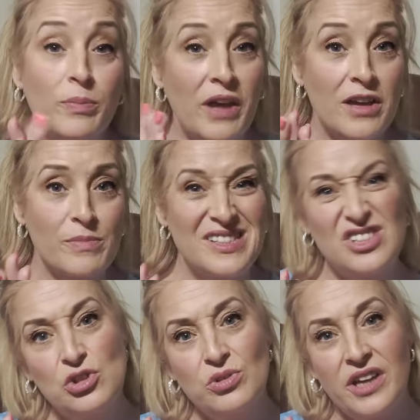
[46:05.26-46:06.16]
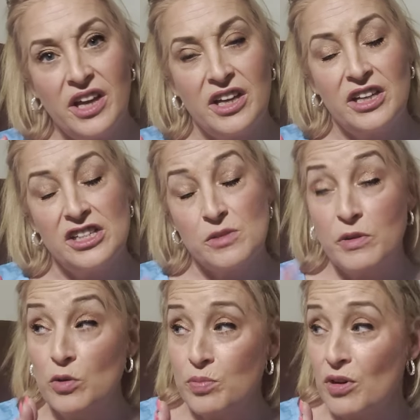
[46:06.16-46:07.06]
Repack my
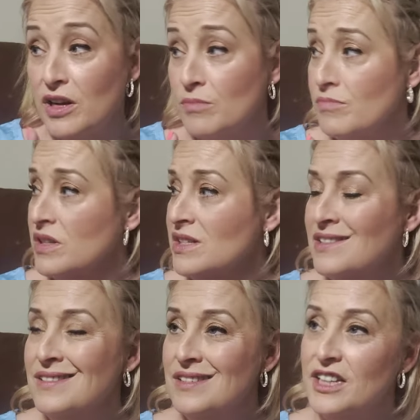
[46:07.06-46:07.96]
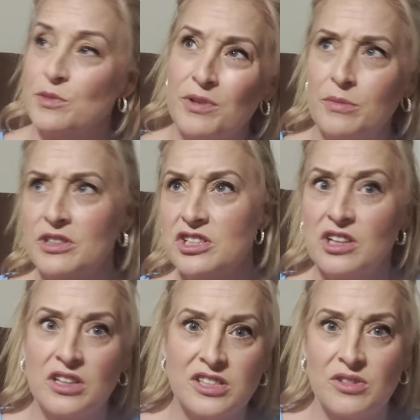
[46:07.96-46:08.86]
suitcase. Meal prep is pretty
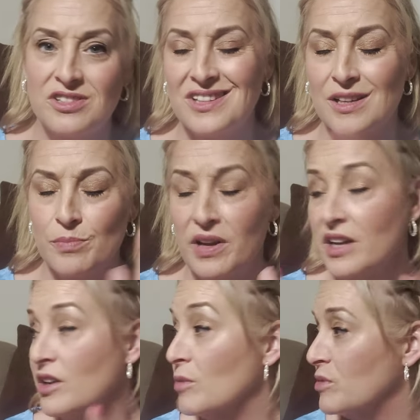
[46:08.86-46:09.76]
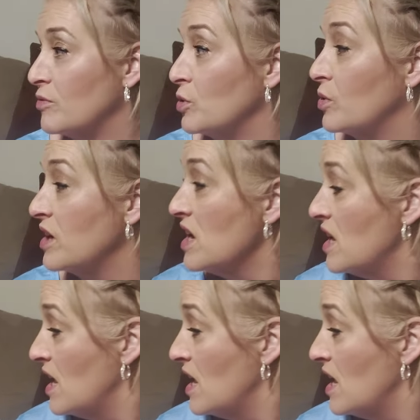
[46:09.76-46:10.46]
much done, so I just got to pack up the food.